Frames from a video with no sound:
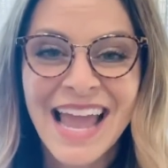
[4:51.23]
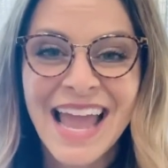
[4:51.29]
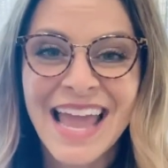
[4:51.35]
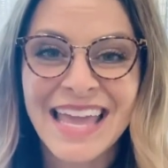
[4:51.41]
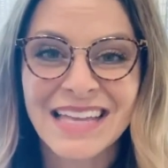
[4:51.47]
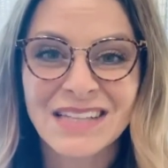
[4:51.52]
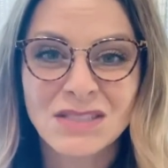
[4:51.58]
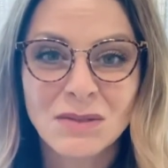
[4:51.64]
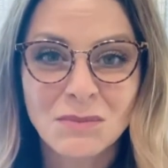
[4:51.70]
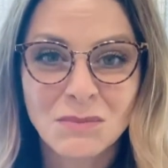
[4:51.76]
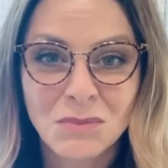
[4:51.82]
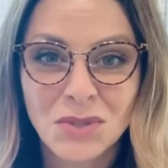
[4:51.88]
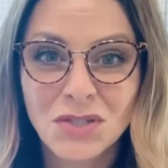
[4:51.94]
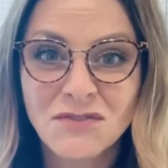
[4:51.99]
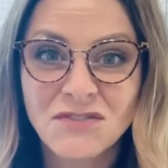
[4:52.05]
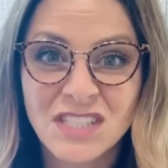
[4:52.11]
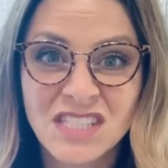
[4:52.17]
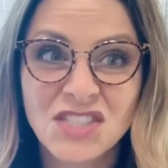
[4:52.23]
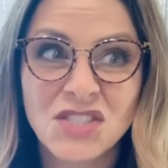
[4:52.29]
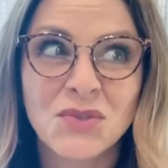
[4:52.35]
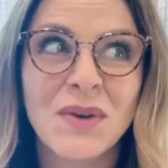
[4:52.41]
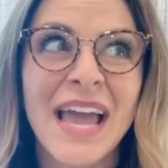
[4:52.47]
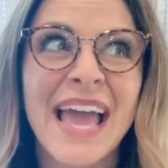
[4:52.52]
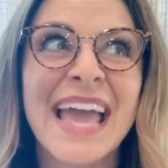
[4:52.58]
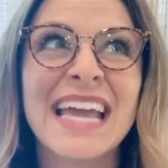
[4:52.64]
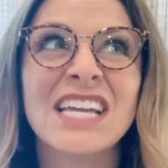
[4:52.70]
and moved
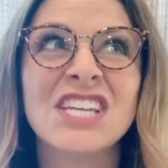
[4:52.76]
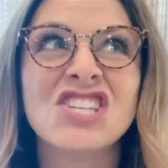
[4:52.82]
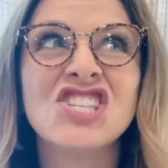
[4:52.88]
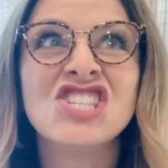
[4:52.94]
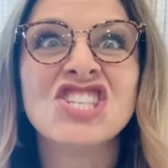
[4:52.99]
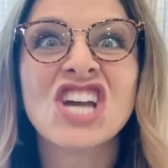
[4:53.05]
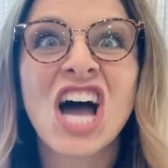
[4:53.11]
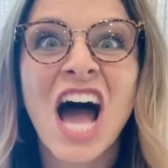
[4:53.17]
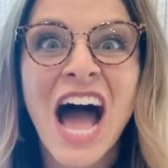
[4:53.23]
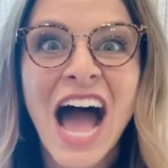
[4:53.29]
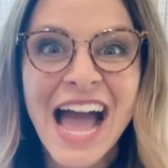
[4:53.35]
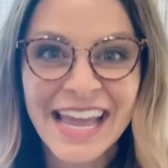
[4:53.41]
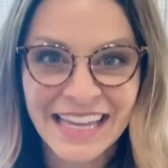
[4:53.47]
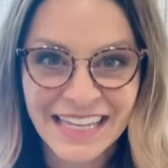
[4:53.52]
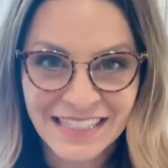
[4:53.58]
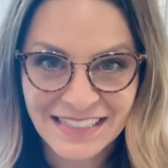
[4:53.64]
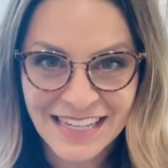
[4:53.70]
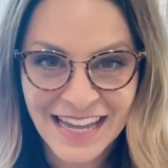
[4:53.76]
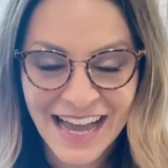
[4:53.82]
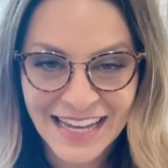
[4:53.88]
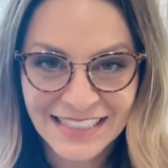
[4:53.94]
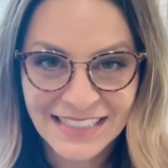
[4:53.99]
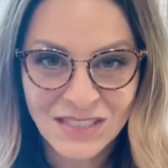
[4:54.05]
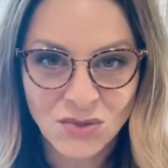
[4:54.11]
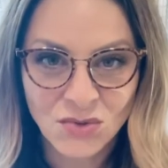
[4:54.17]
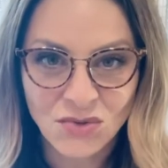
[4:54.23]
into a giant
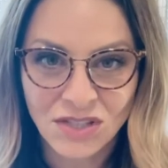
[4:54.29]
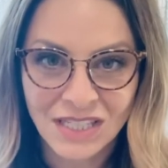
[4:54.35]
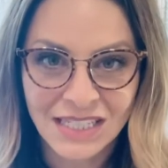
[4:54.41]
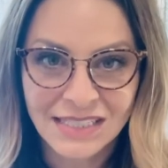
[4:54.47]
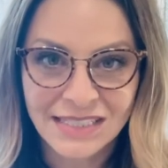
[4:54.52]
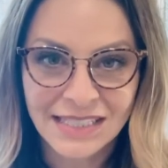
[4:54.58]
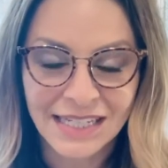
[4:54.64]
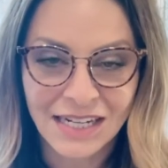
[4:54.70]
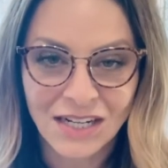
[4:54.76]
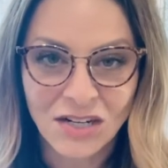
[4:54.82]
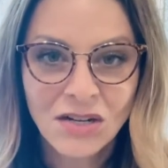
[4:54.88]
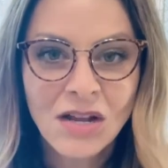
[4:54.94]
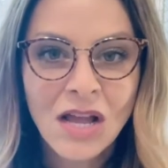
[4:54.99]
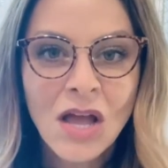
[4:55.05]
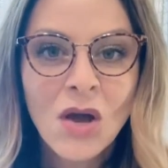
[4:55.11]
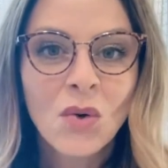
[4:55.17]
high school this year,